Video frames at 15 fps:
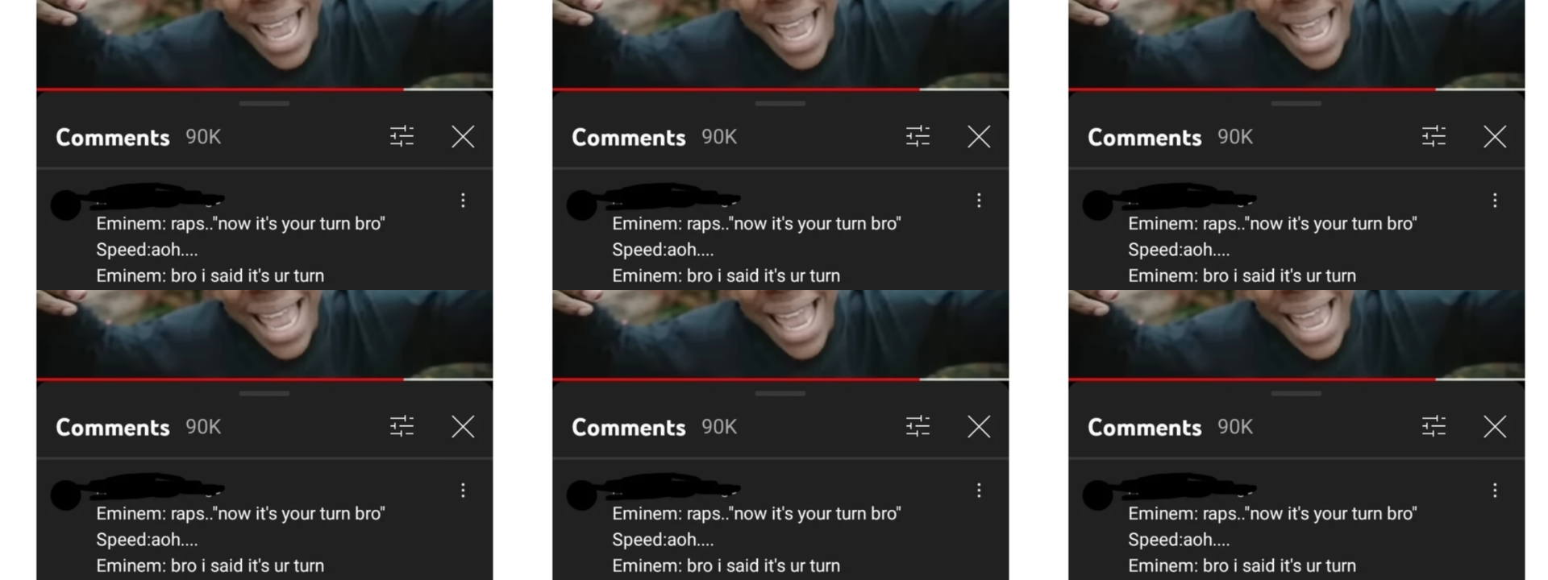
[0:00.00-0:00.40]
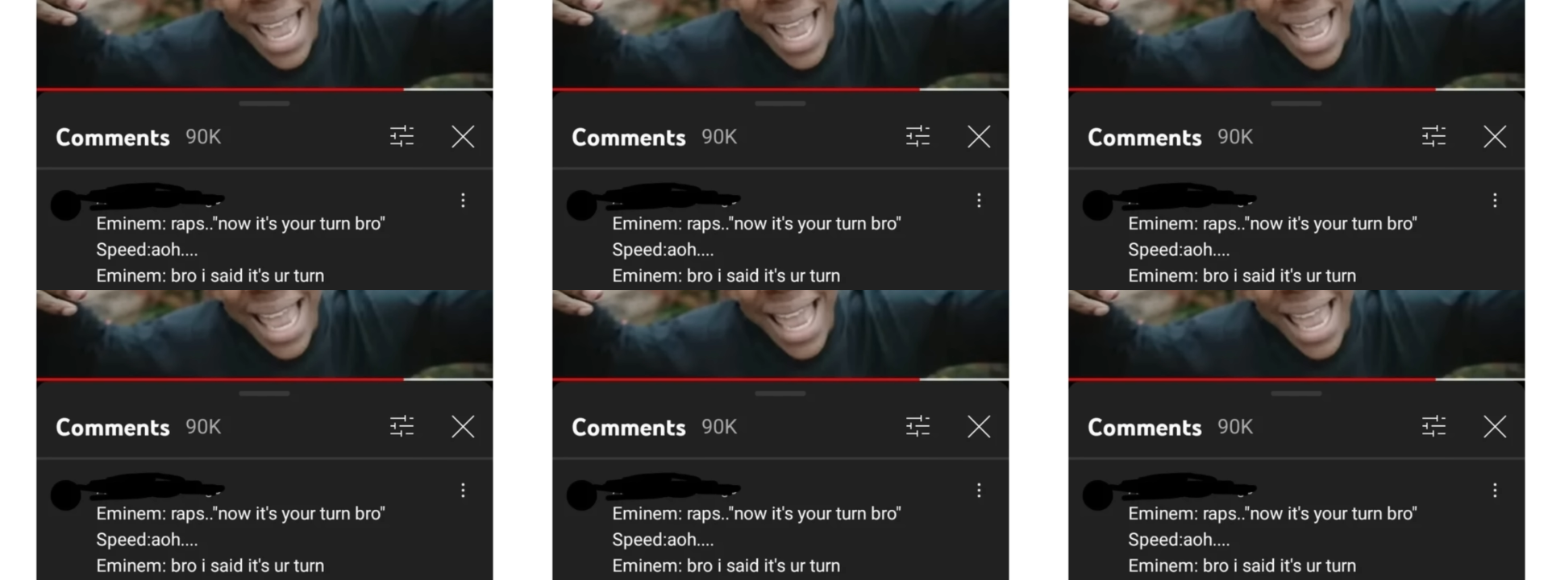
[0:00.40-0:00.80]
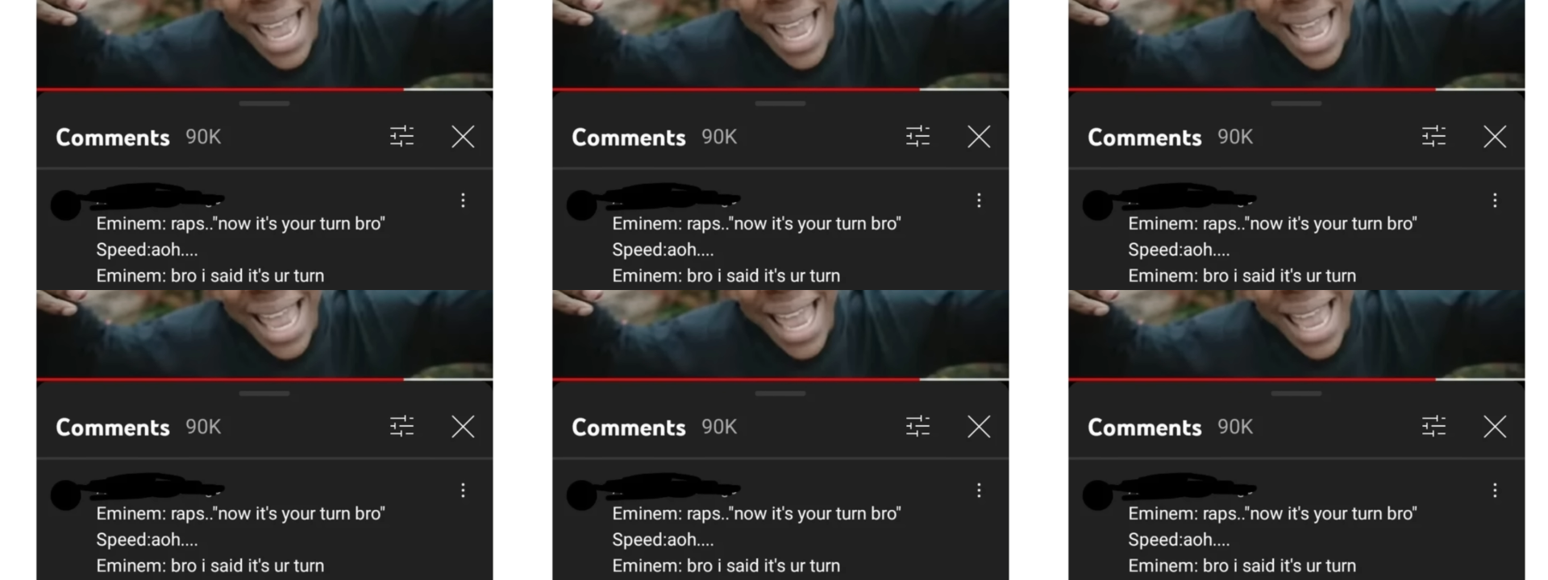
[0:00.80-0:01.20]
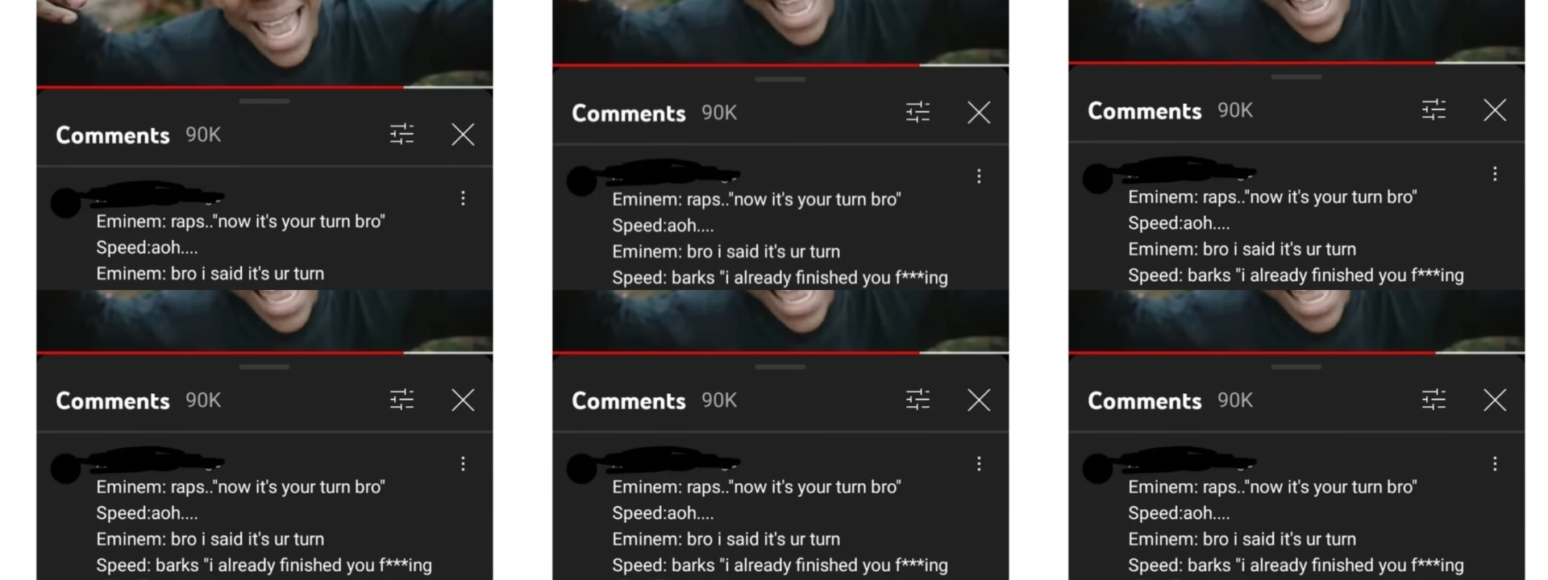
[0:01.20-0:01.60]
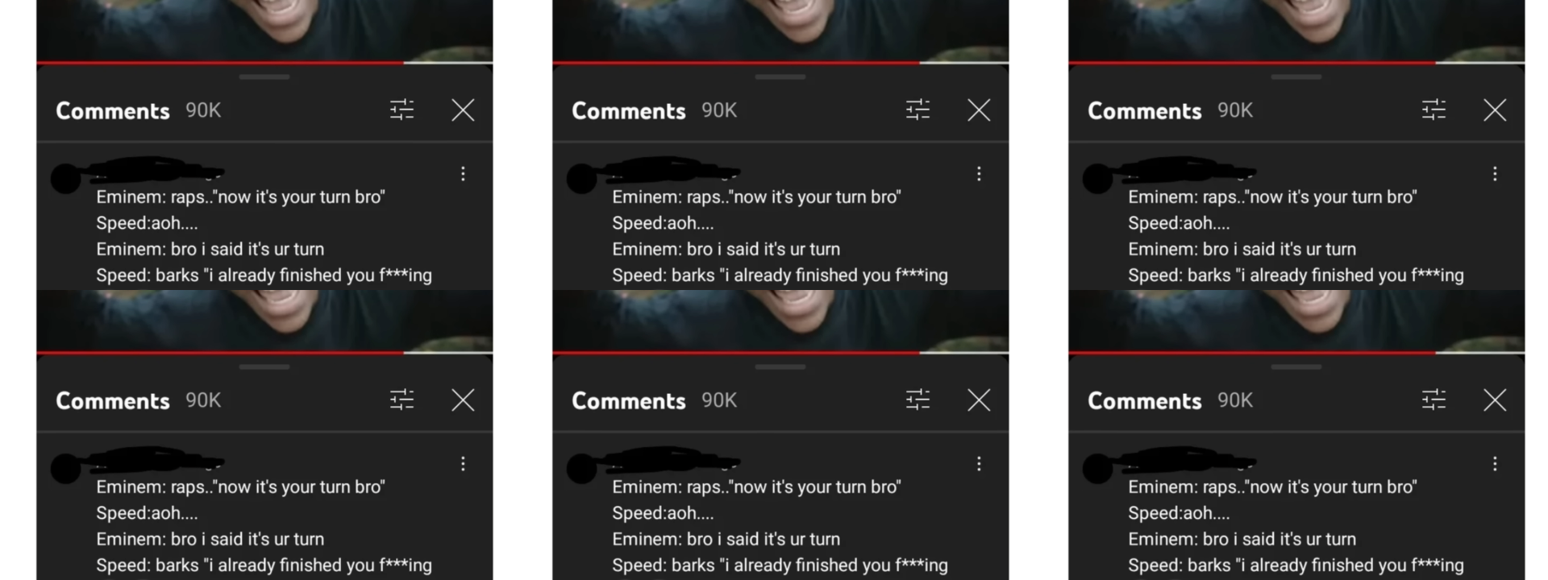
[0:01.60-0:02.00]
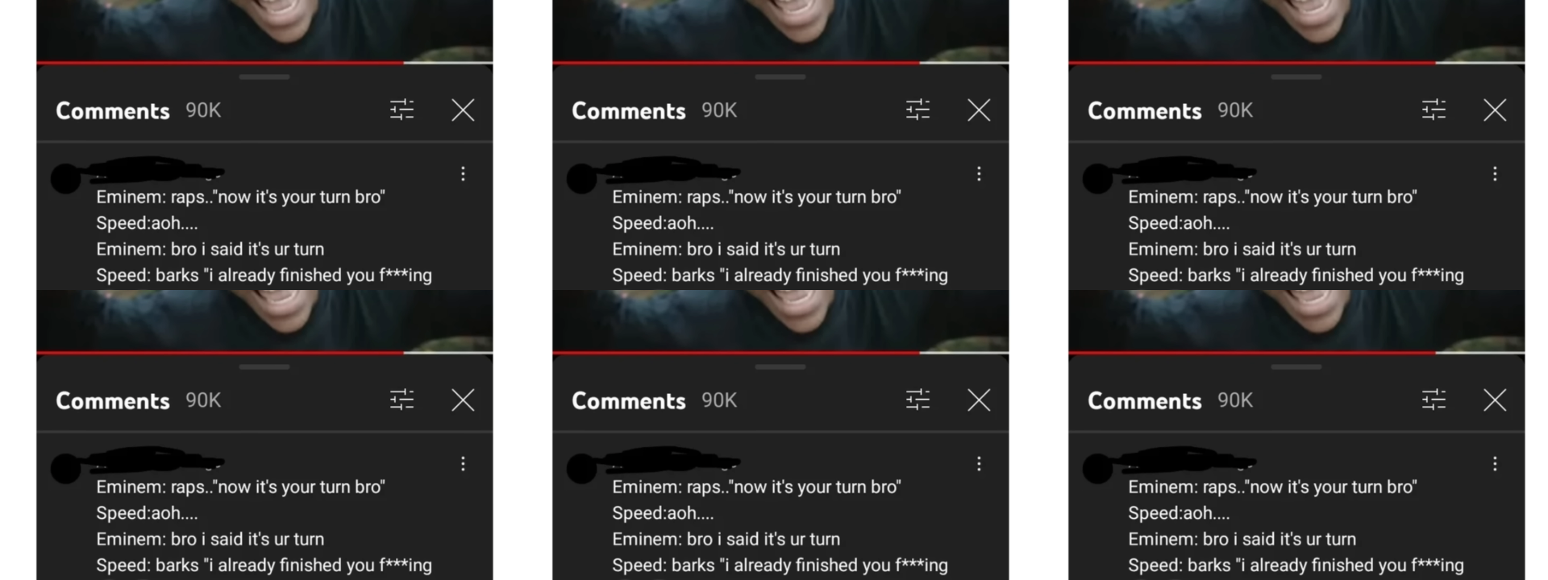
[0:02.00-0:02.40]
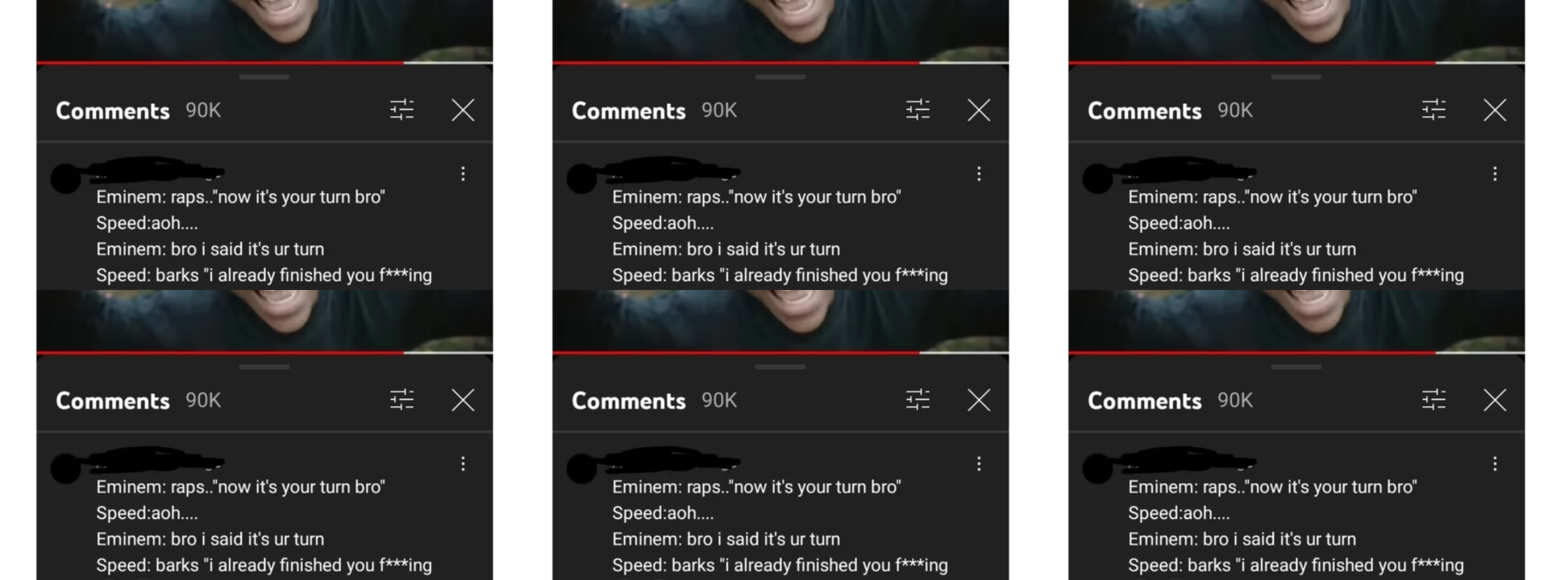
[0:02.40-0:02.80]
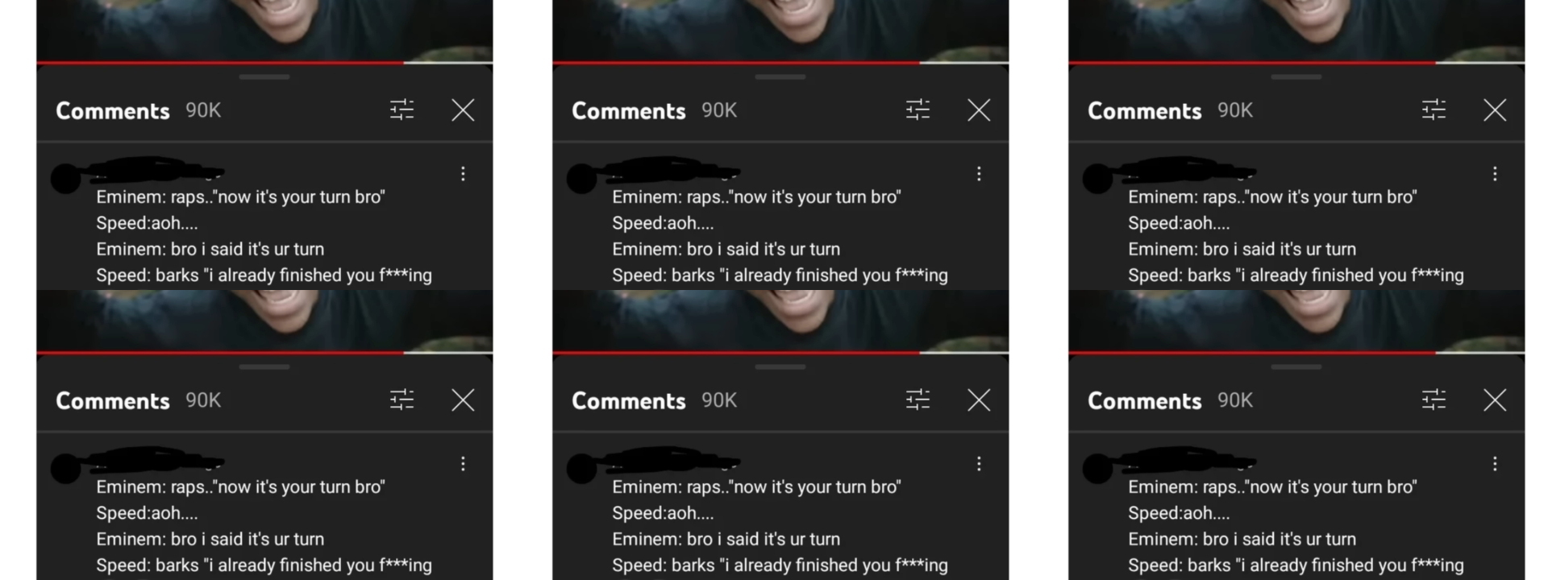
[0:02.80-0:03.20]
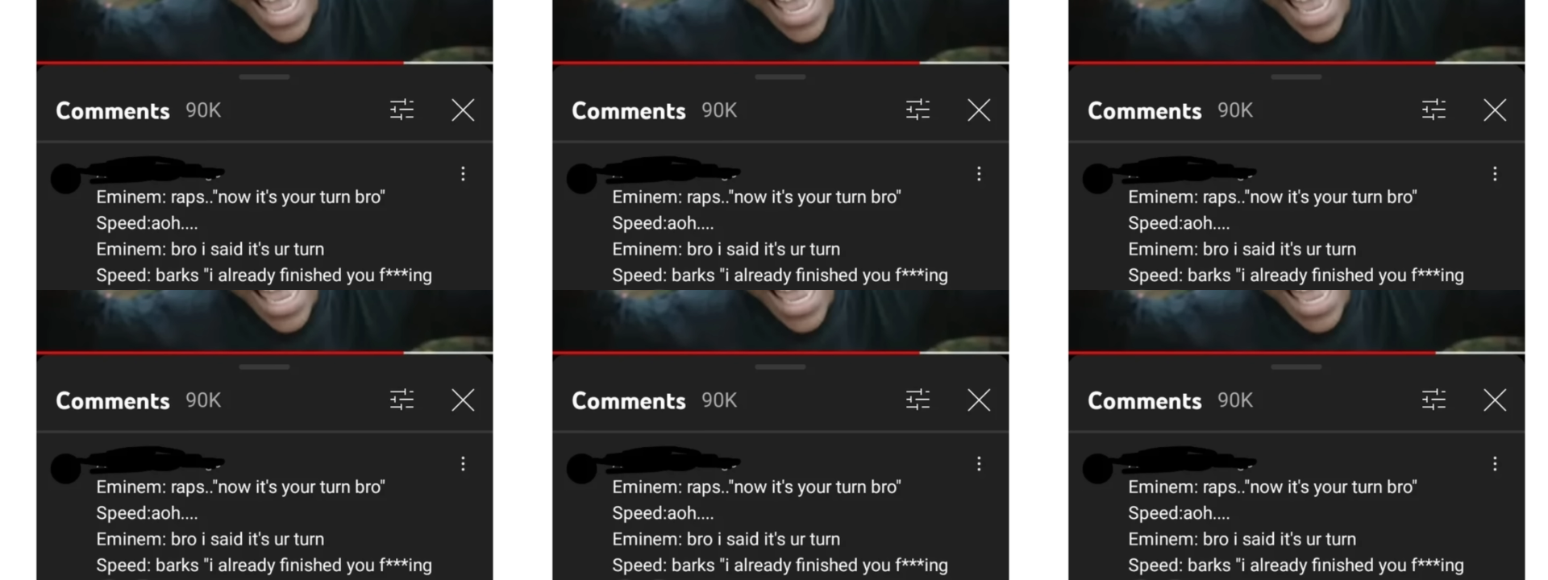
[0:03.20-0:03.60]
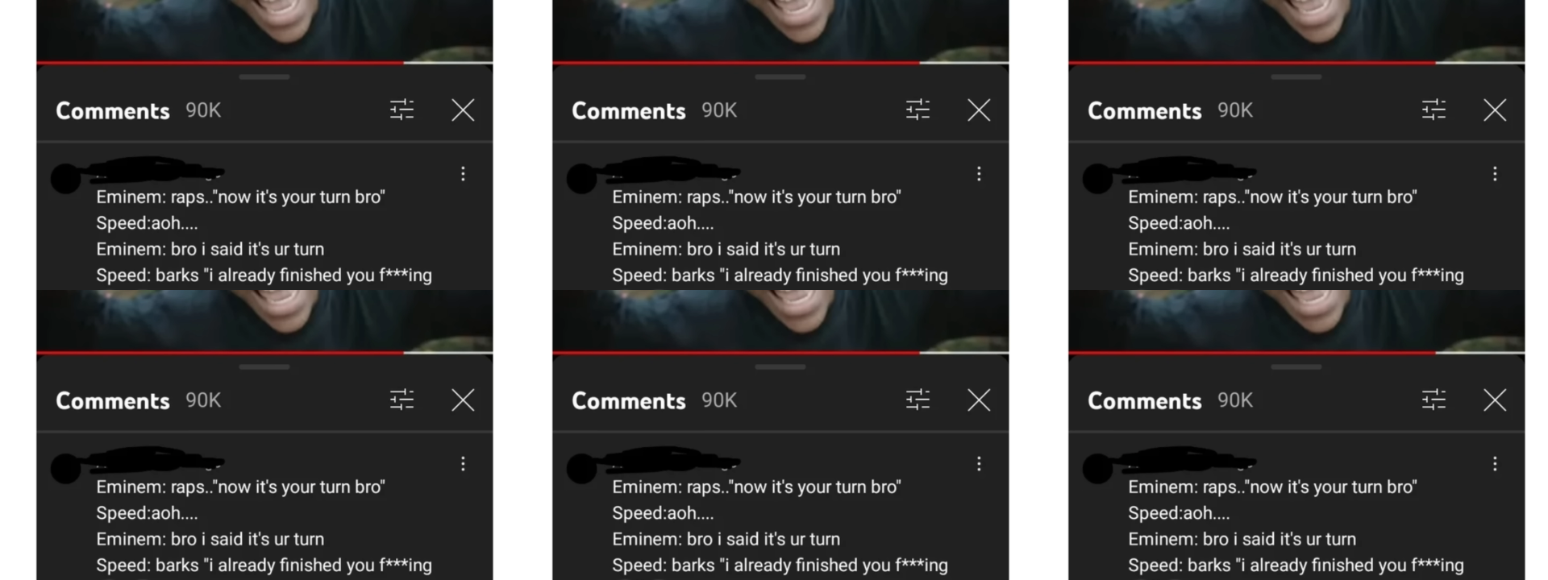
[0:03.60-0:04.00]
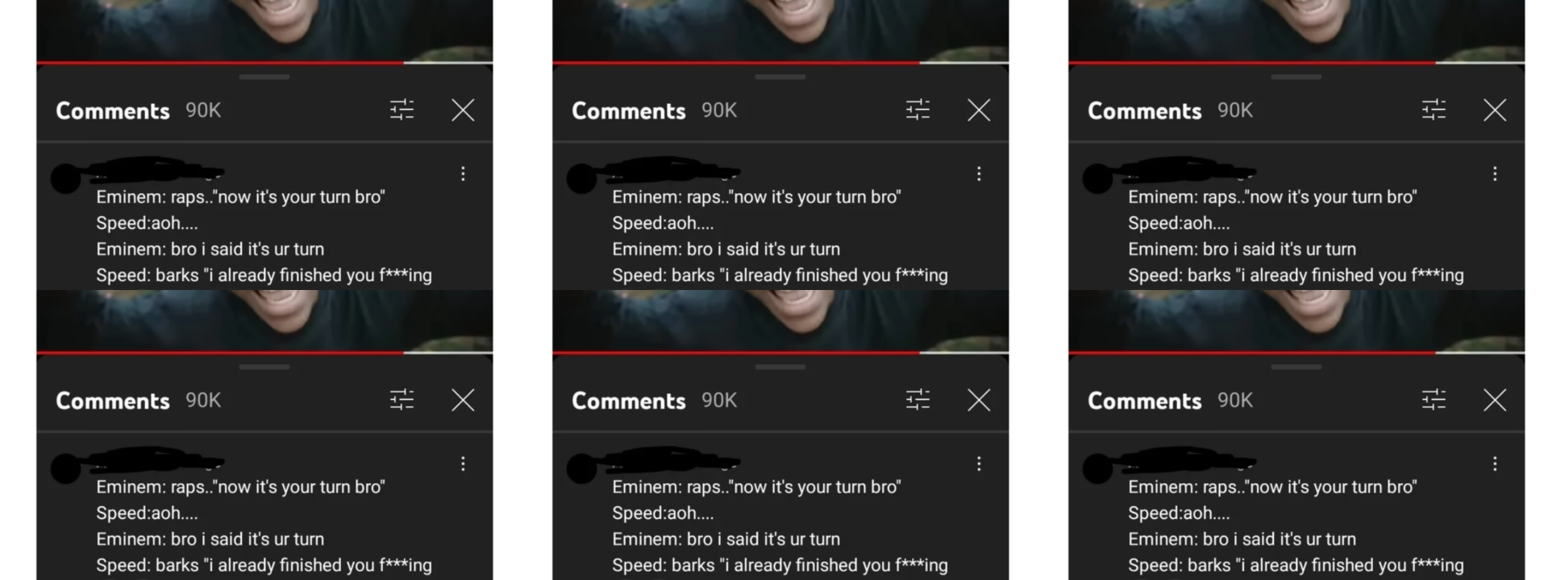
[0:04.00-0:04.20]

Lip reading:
No face is visible, so there are no lips to read.